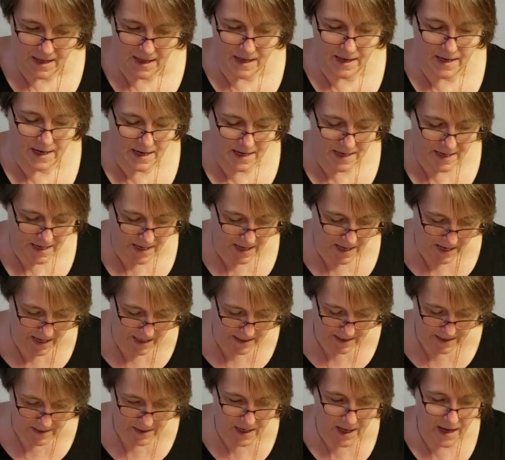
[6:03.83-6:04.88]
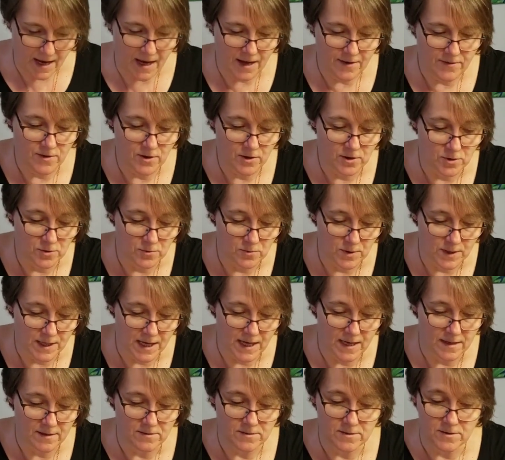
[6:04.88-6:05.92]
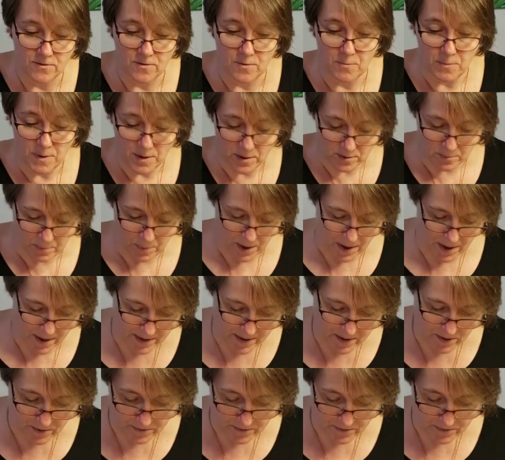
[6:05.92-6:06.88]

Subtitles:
And then I can add the glue again to the middle part,